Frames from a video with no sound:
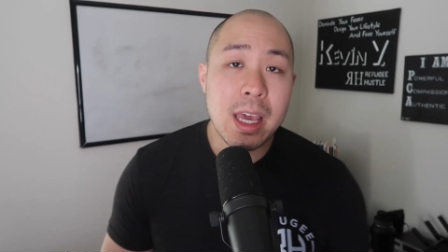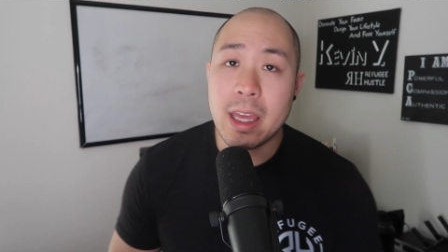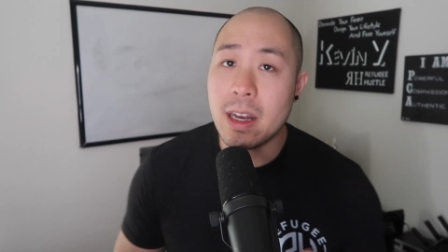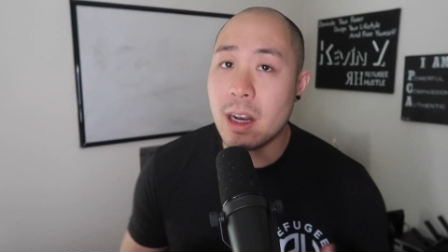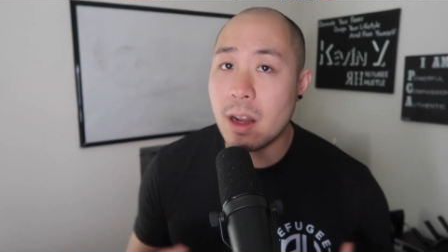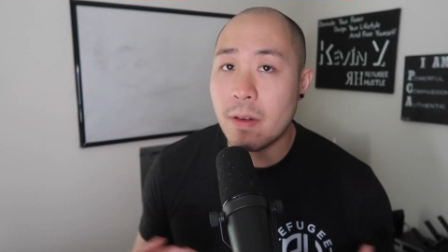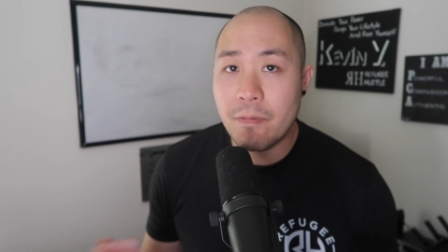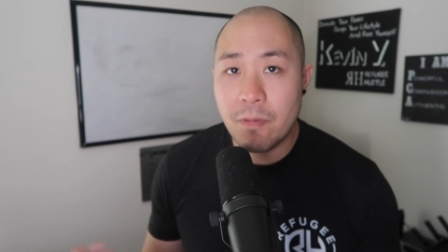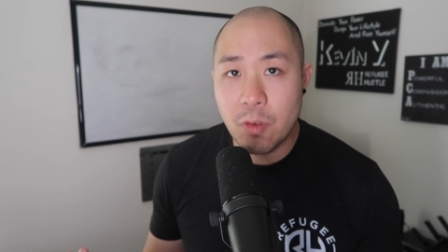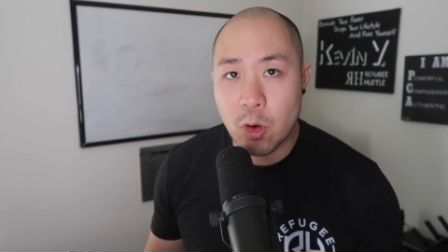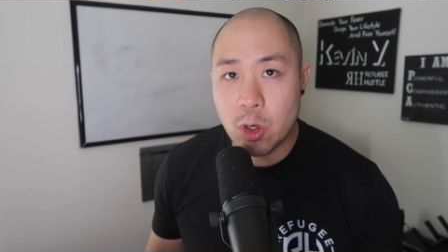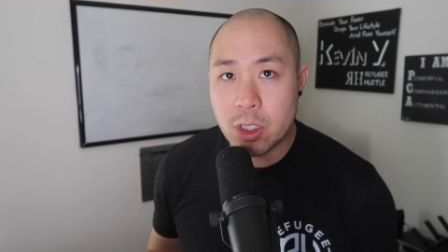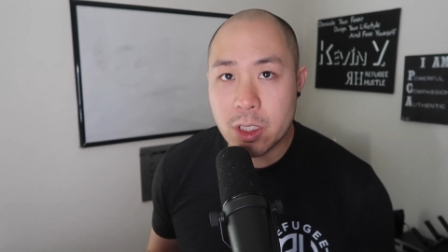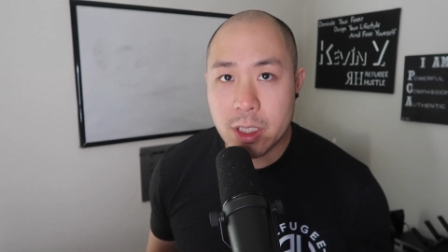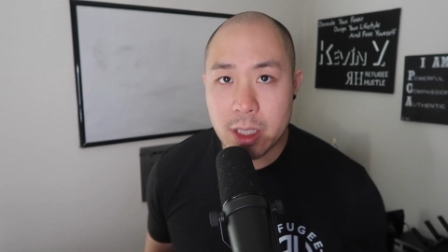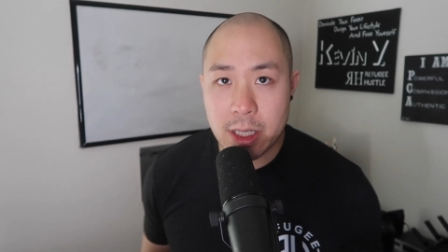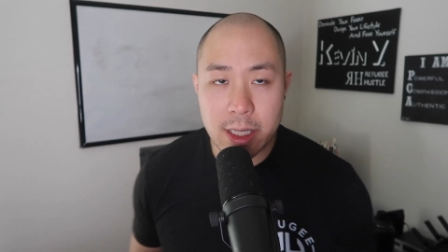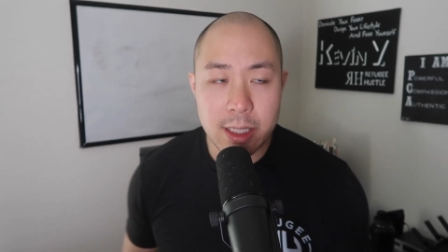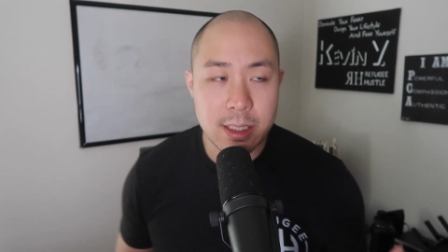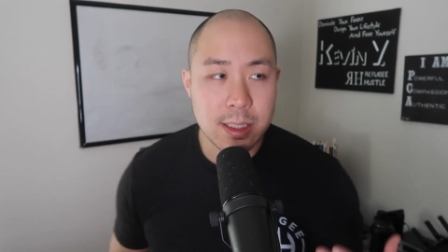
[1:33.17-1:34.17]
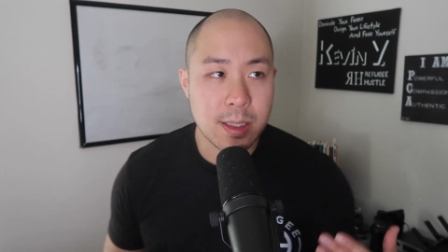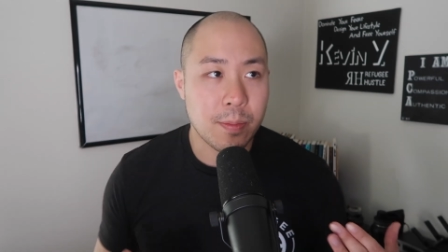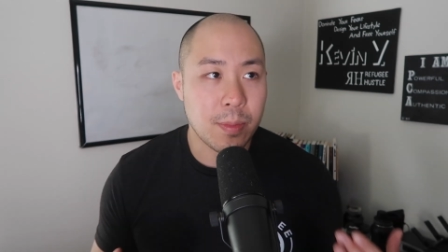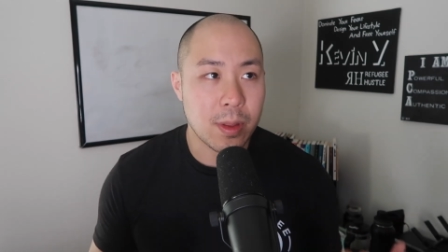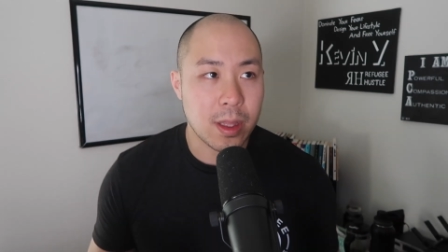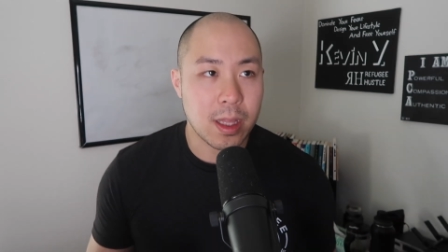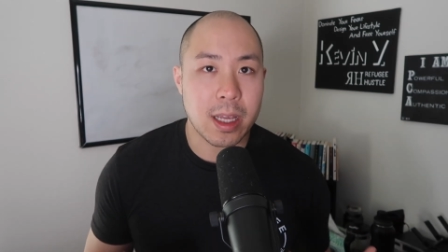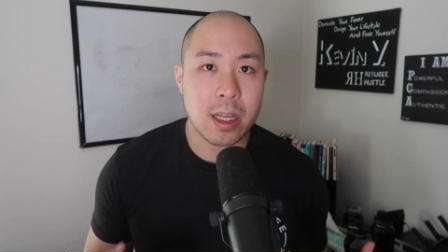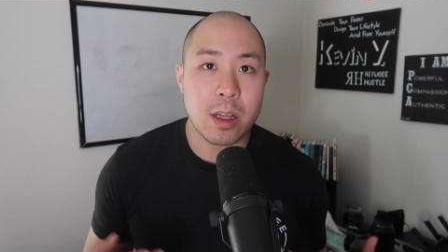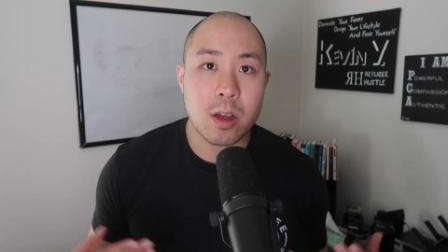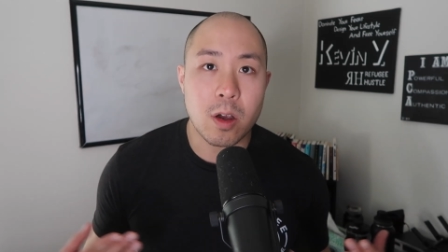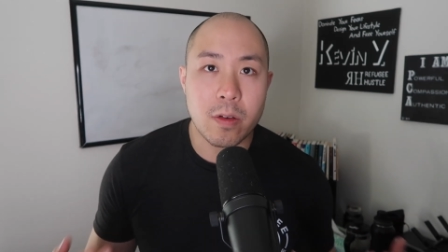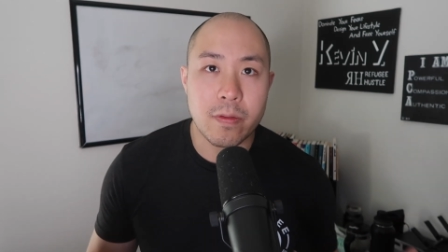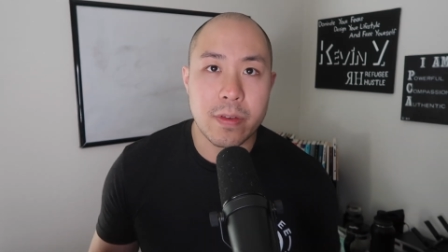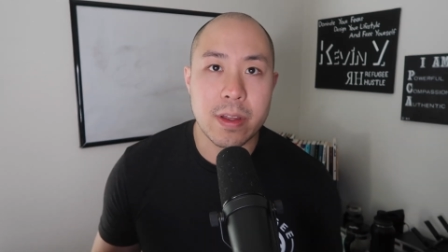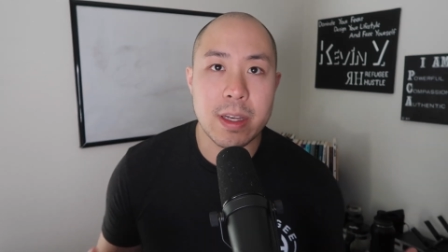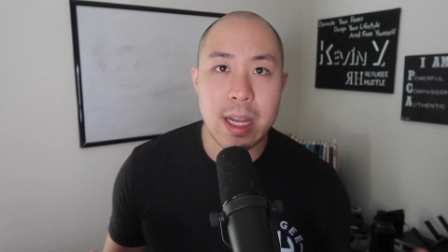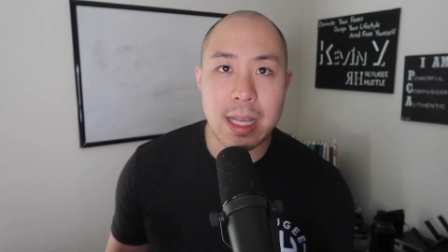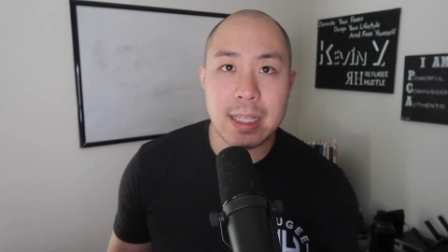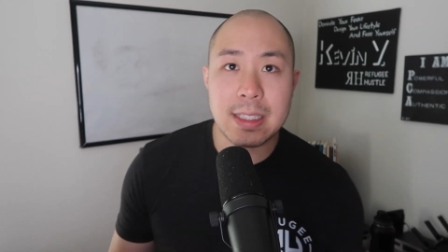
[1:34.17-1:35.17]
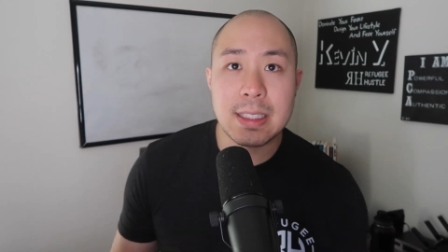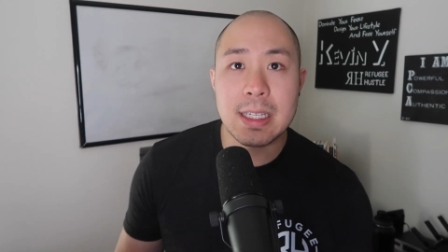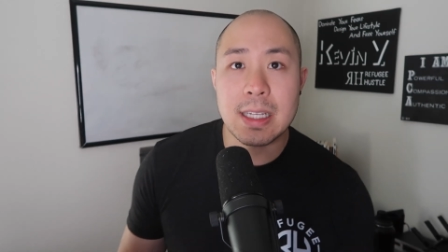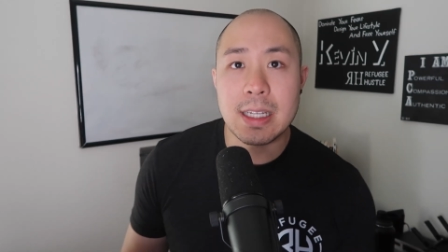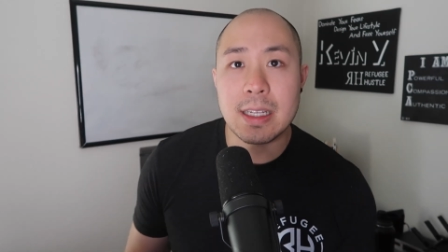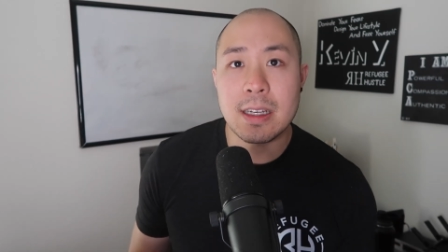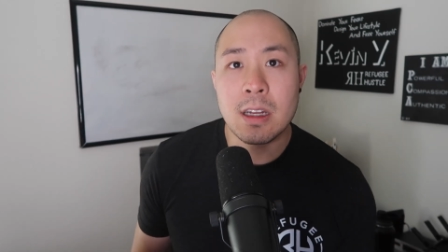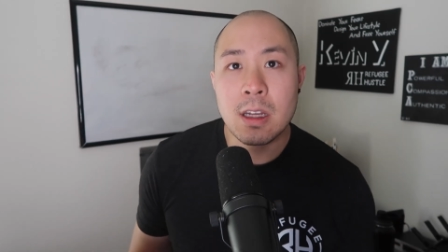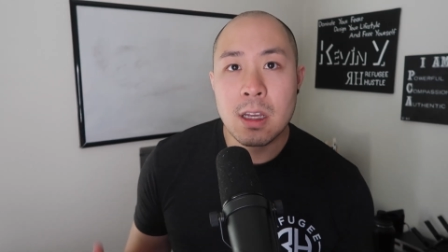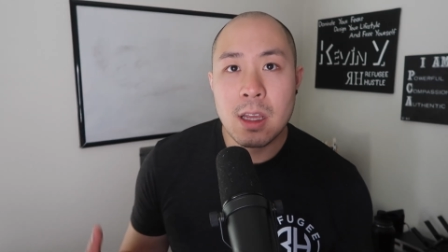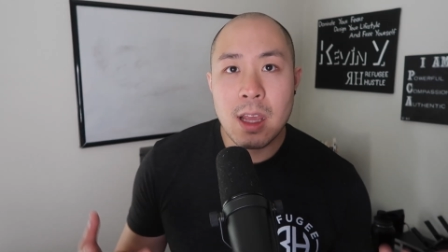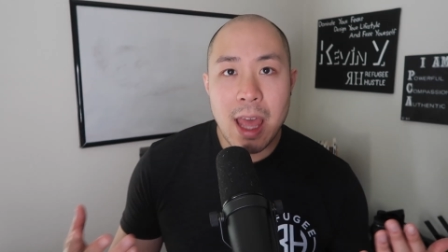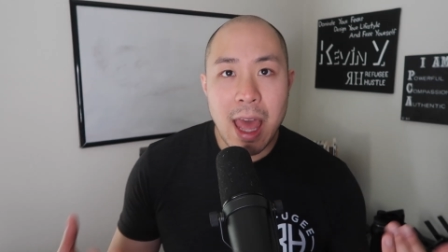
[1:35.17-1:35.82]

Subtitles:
And unfortunately, something like COVID-19